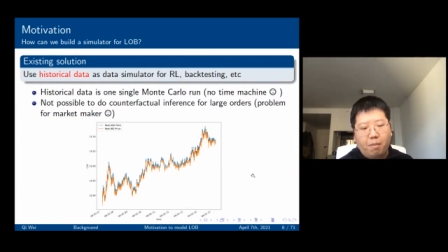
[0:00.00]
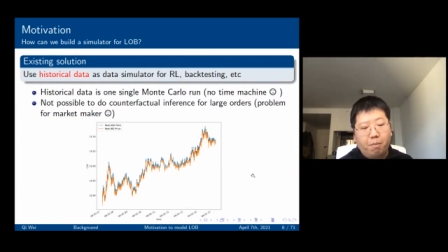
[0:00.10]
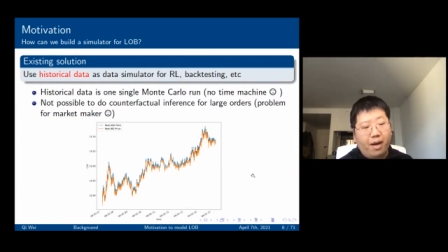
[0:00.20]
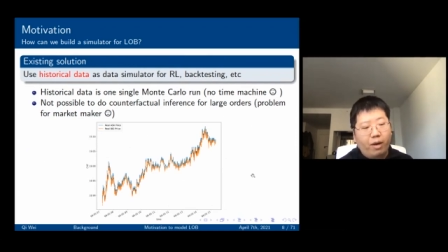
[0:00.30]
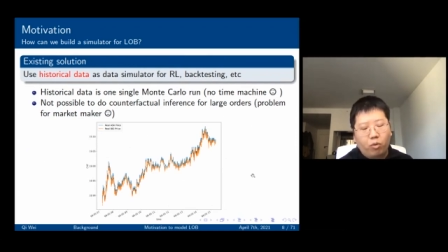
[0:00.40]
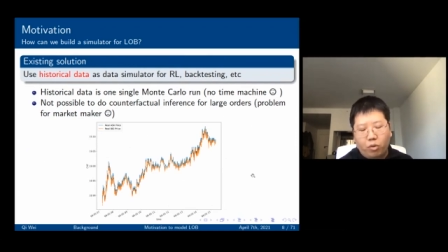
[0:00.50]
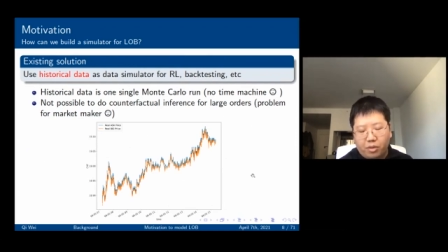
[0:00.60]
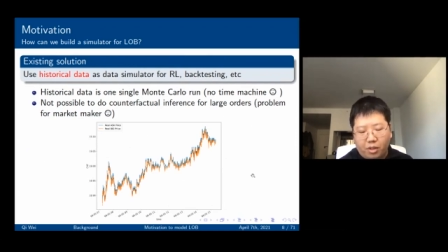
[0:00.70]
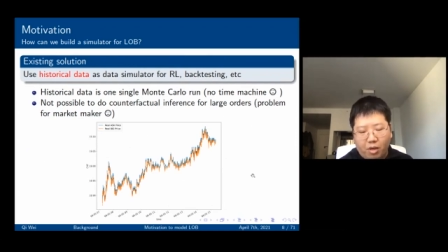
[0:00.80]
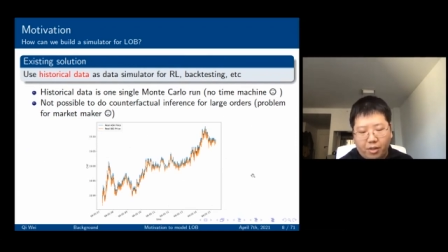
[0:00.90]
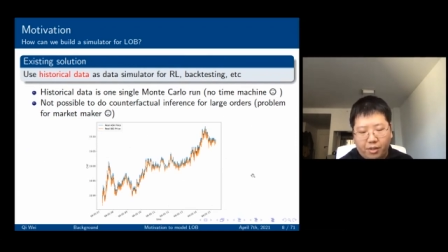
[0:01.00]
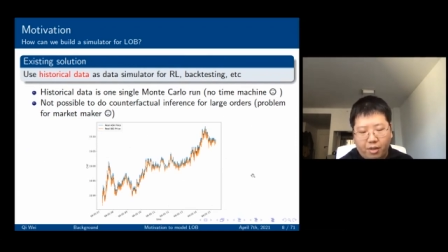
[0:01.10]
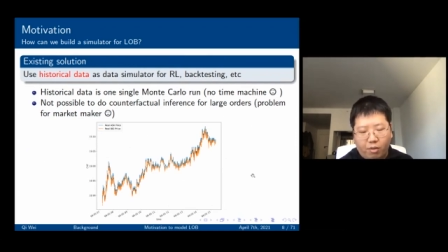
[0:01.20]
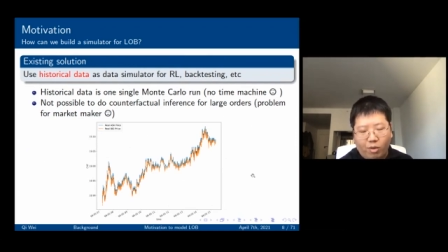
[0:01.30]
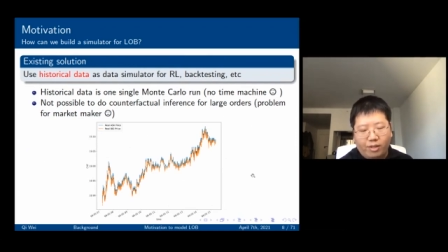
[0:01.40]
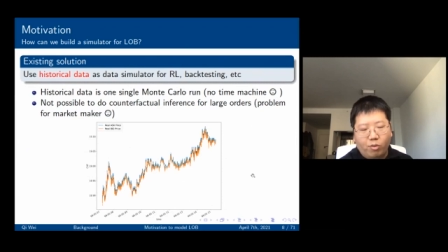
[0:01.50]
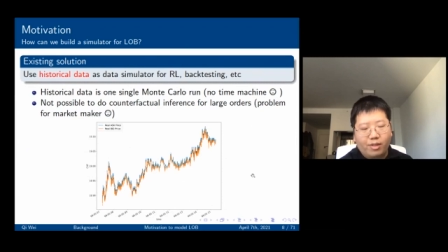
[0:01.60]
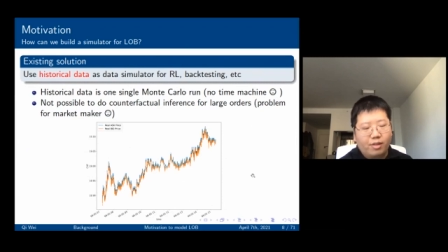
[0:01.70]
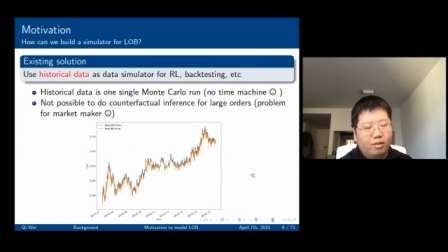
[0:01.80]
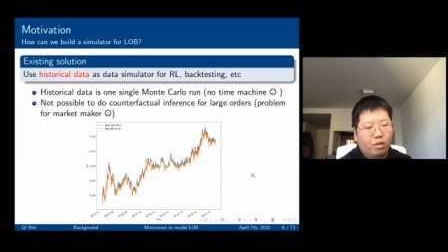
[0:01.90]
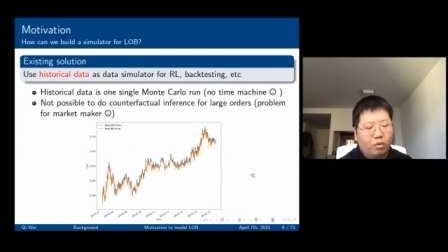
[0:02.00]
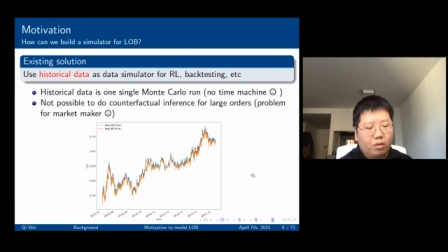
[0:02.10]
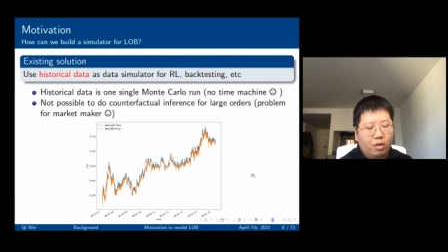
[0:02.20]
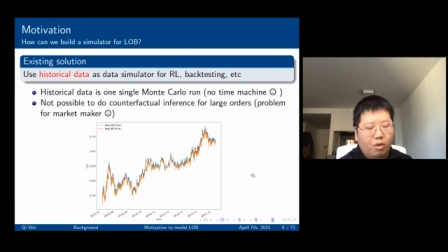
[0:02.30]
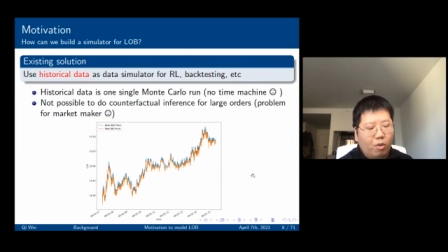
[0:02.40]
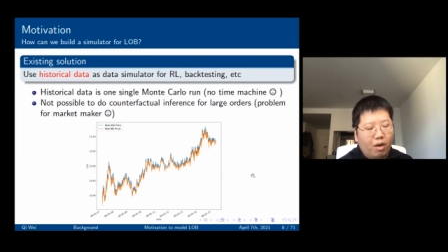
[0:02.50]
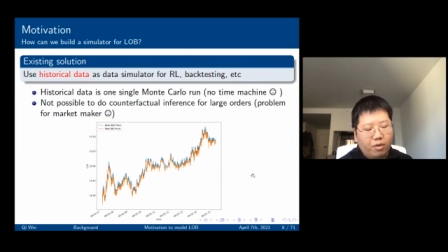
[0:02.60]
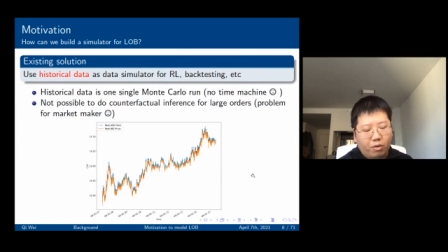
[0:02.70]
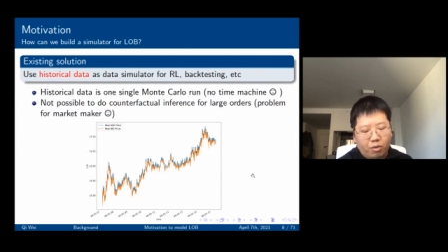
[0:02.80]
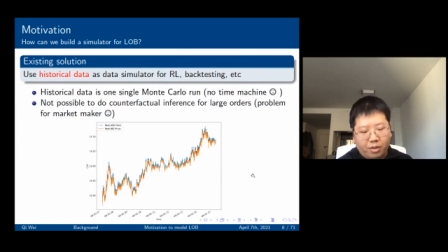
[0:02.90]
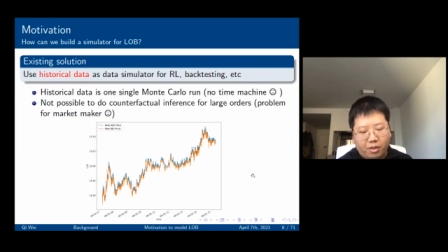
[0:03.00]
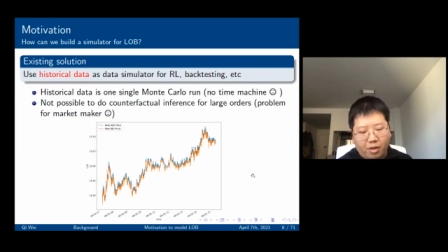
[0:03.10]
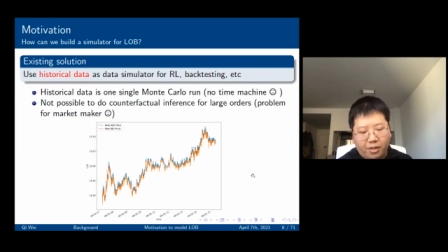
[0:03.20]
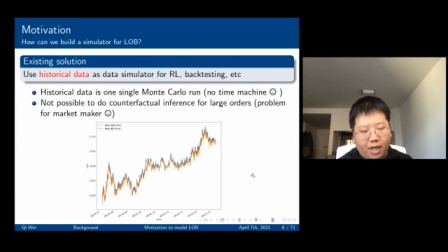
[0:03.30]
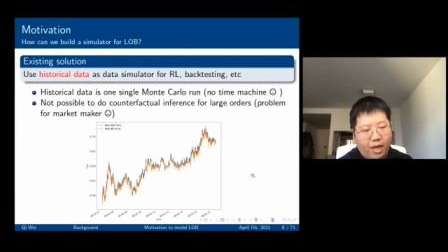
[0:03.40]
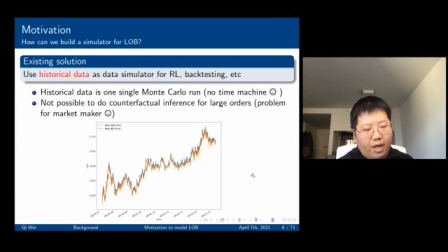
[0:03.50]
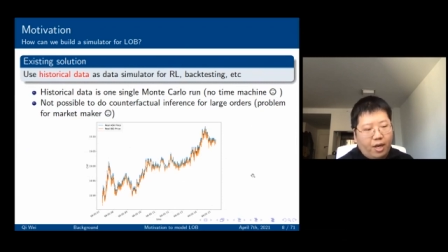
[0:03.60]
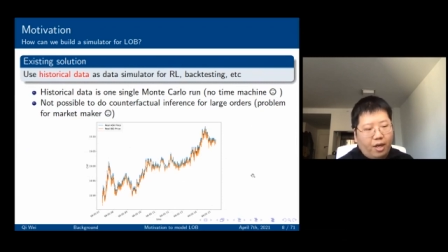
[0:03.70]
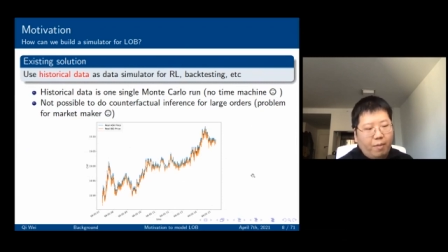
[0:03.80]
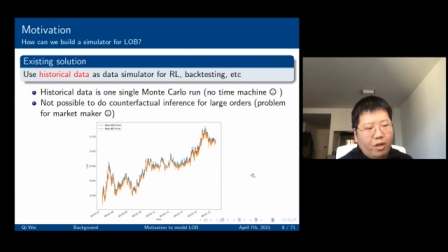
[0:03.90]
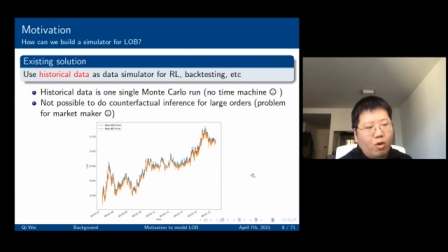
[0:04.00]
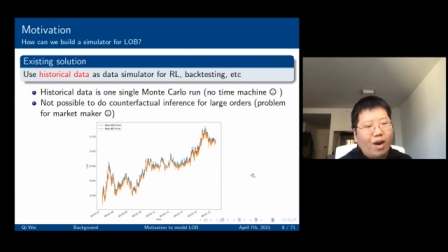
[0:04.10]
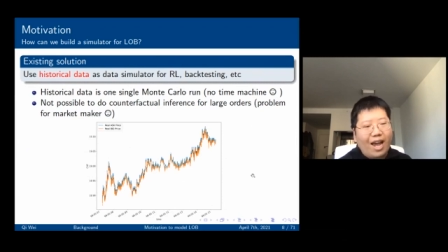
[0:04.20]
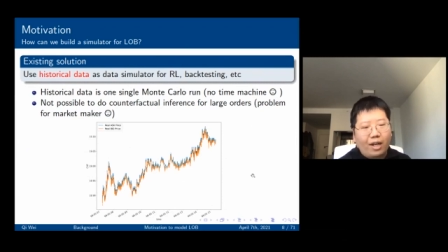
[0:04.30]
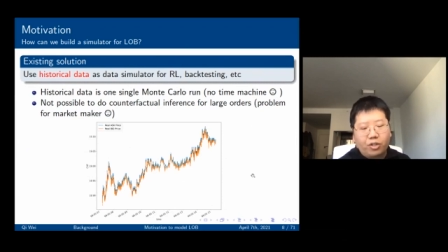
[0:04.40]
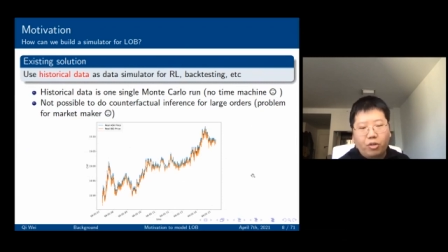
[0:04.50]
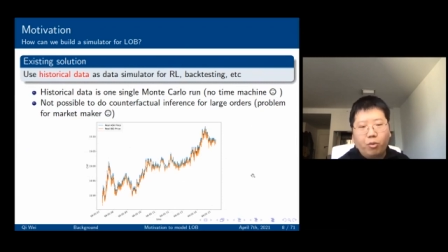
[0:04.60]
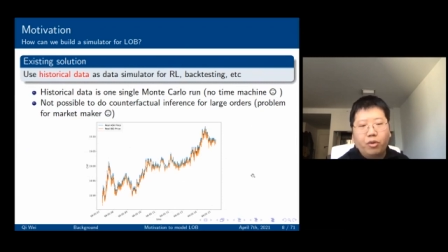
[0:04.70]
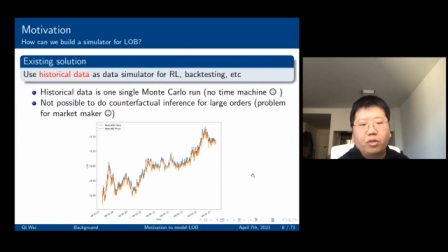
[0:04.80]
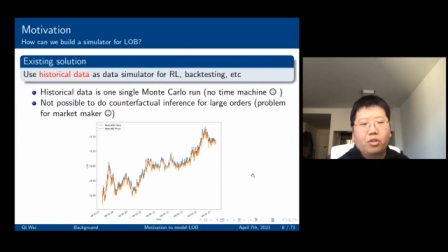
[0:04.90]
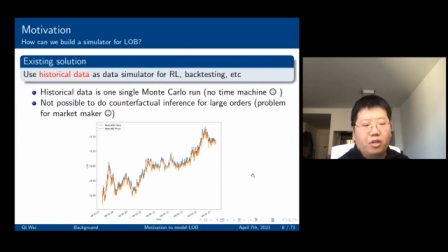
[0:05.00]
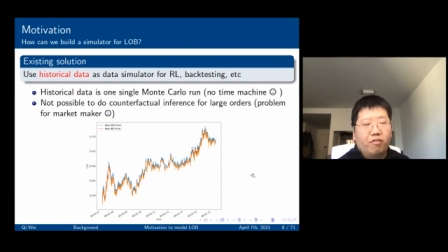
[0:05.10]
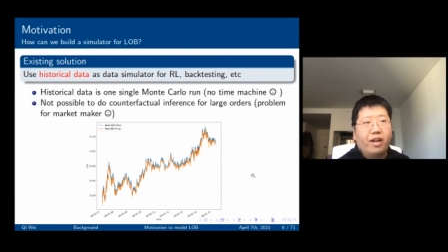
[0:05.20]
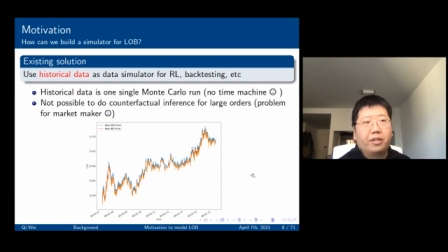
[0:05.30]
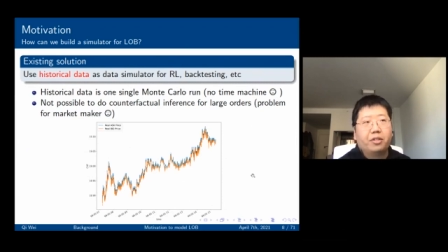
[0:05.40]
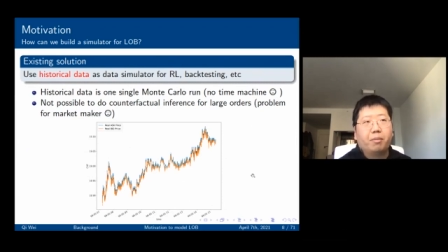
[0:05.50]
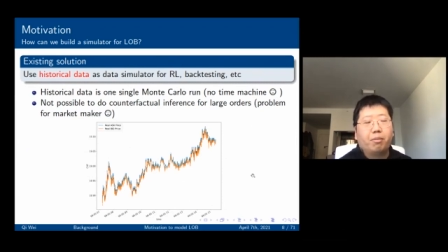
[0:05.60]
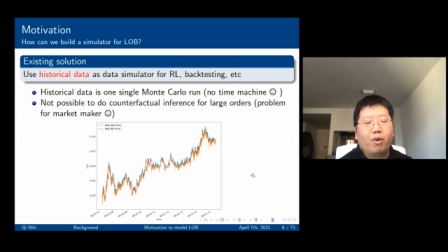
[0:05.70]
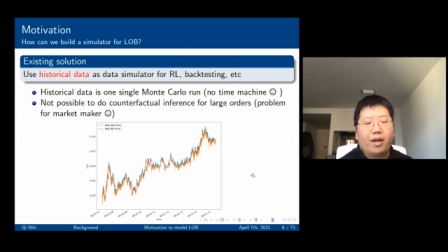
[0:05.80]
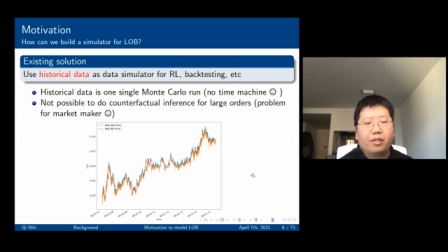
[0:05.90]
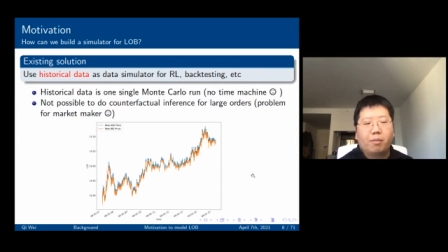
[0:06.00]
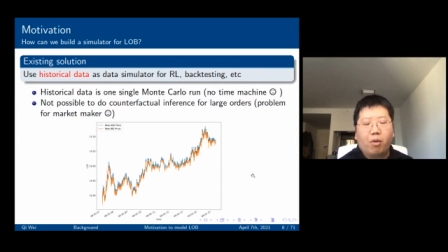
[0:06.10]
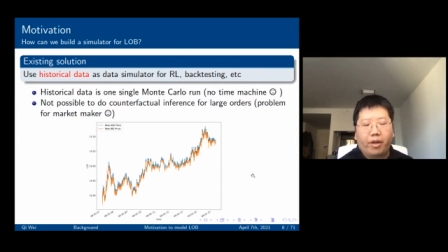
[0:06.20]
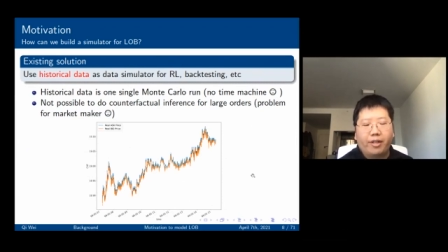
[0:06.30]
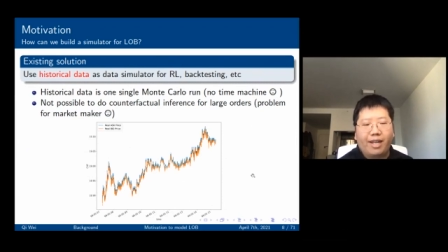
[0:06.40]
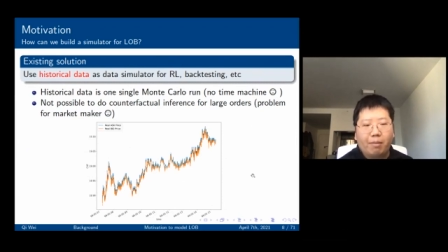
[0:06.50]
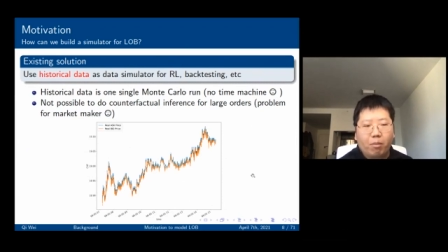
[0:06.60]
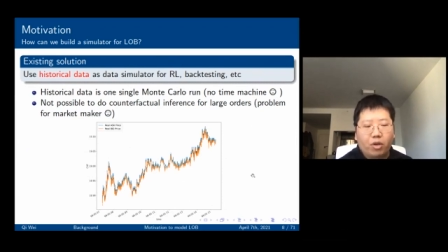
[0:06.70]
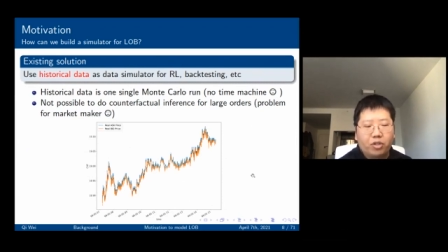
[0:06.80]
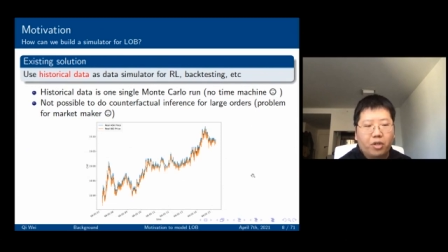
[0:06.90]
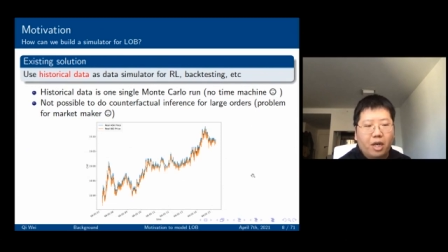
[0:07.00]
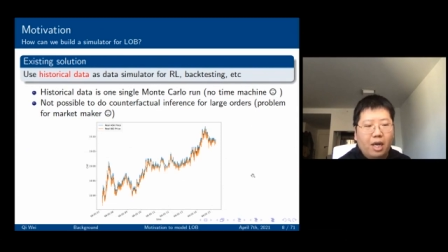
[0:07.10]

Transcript: buy Google stocks, 1,000 Google or 100 Google stocks, I mean, your action will not affect the price, the market that much.